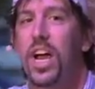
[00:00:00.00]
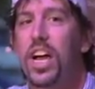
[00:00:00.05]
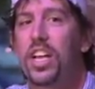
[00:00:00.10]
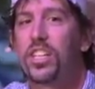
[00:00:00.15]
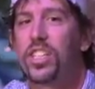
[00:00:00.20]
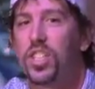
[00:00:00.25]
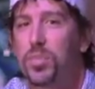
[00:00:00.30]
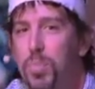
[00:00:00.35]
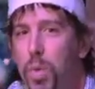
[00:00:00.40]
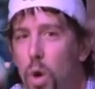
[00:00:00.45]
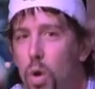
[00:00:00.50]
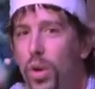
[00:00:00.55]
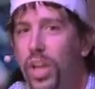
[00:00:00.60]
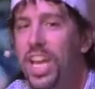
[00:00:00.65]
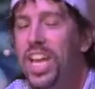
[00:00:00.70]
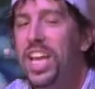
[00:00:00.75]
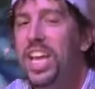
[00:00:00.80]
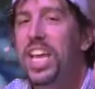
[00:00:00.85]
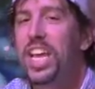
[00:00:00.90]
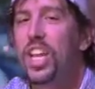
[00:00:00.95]
I spoke
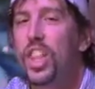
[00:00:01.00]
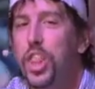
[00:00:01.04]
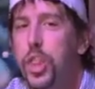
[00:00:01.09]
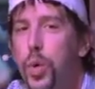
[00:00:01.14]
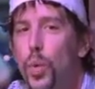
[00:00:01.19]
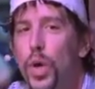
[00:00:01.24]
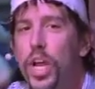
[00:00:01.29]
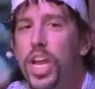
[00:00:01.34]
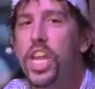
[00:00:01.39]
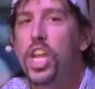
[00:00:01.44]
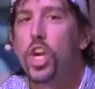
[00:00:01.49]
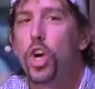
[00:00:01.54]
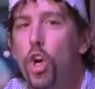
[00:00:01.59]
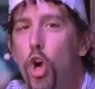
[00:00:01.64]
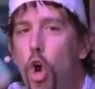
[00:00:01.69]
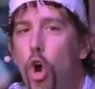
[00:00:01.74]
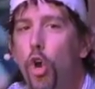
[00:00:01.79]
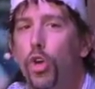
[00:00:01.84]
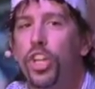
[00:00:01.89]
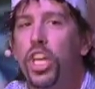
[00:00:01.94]
in
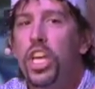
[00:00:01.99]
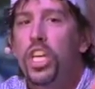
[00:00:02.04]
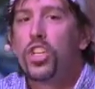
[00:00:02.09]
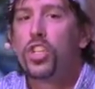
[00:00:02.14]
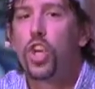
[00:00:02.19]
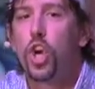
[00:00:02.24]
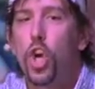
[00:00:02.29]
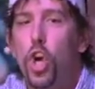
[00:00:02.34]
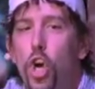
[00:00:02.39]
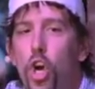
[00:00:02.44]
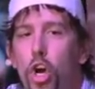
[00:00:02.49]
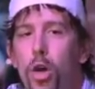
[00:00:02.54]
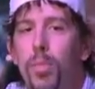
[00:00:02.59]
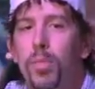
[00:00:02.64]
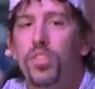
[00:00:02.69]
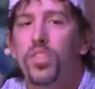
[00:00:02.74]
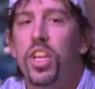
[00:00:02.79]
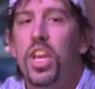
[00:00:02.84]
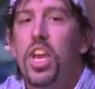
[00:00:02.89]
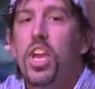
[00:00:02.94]
3-year-old
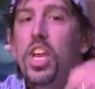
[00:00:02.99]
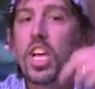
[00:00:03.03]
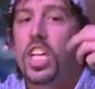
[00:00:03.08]
terms.